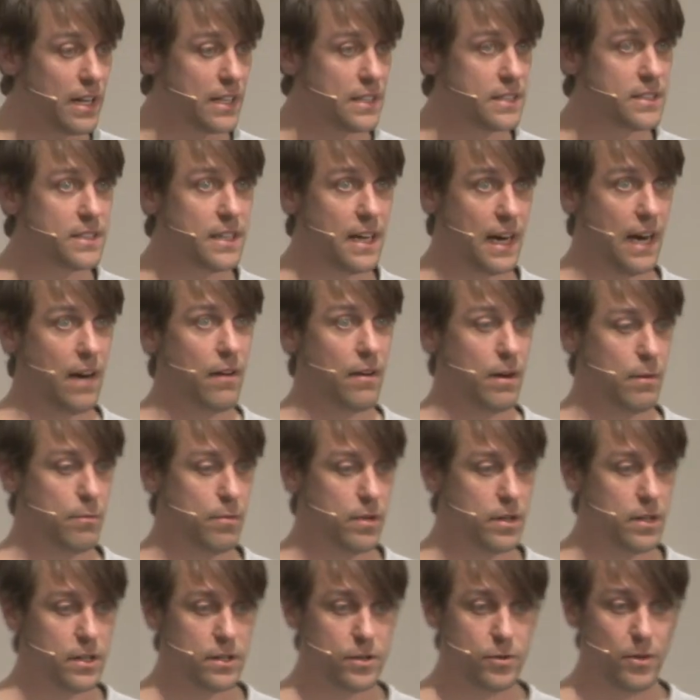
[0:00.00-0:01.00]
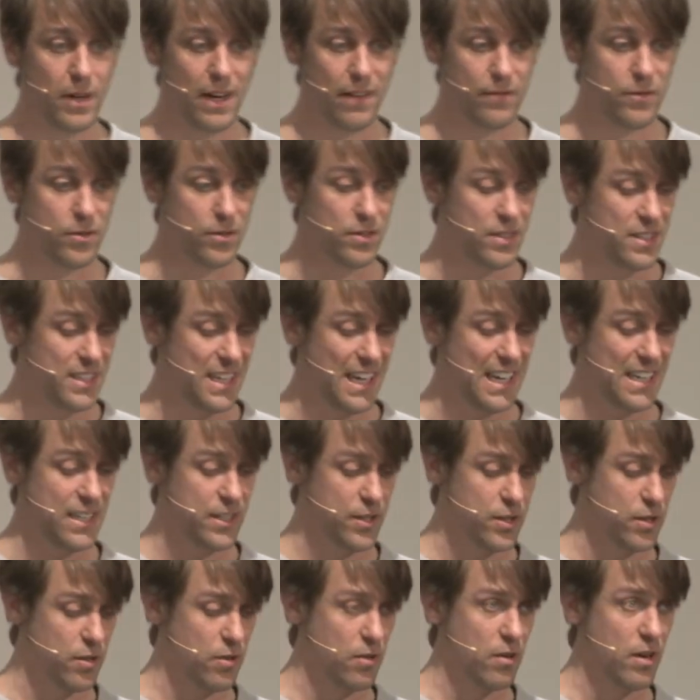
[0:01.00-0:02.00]
scary because you have to
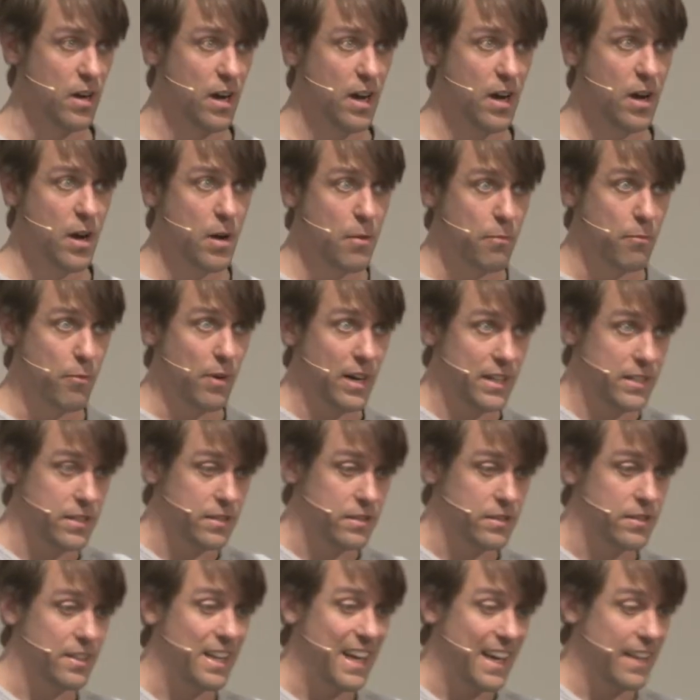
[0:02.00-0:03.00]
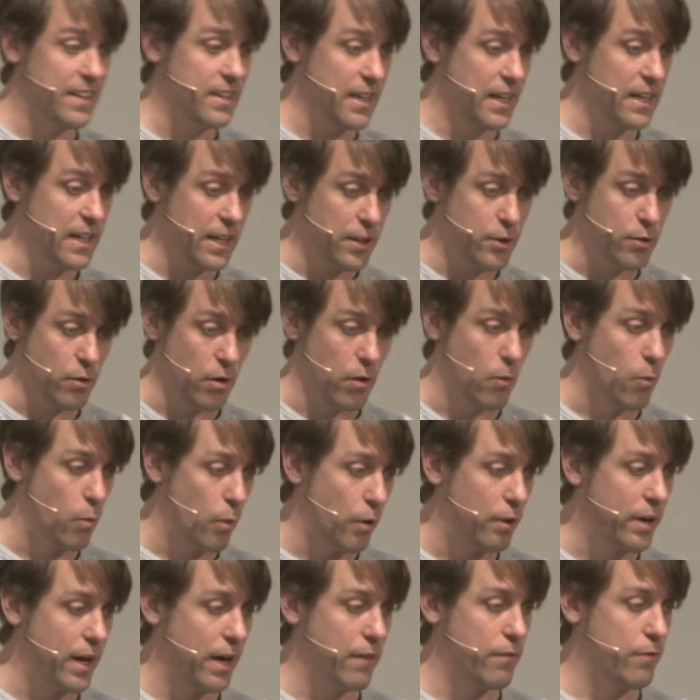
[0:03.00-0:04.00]
change your precious data that you are
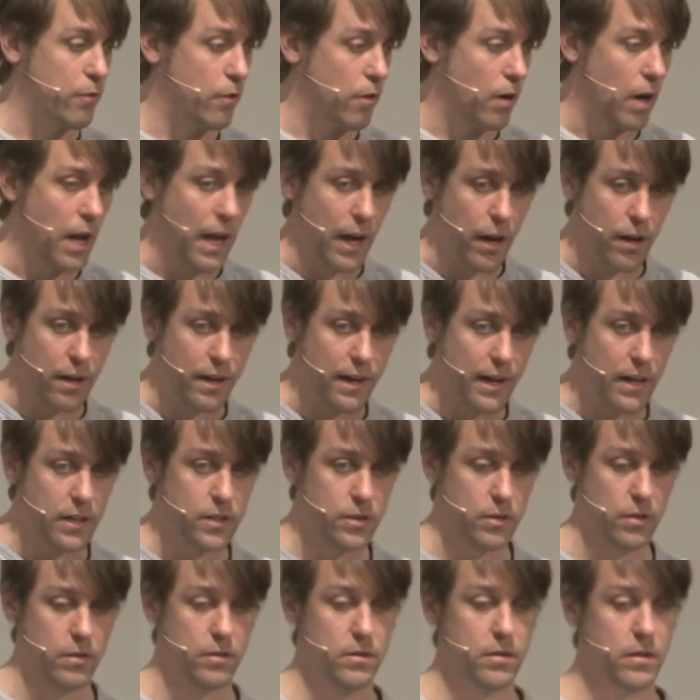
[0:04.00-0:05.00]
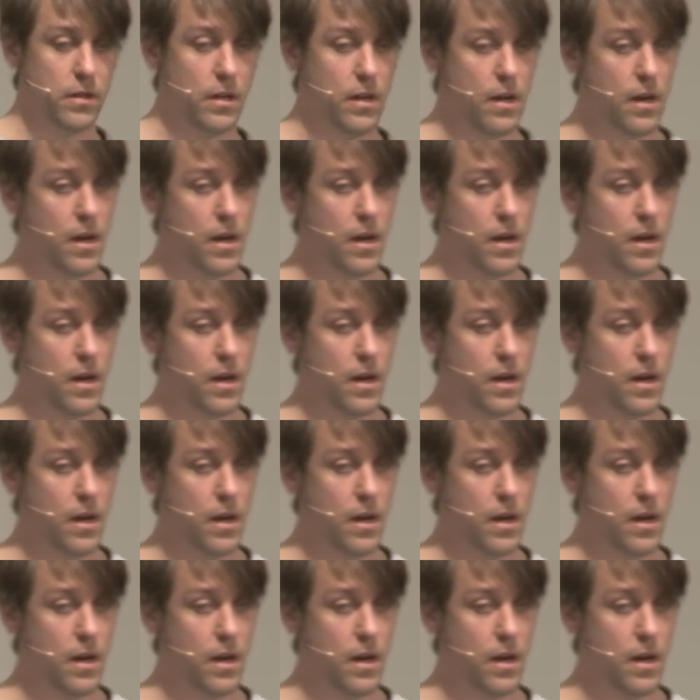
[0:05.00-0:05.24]
working for like years on,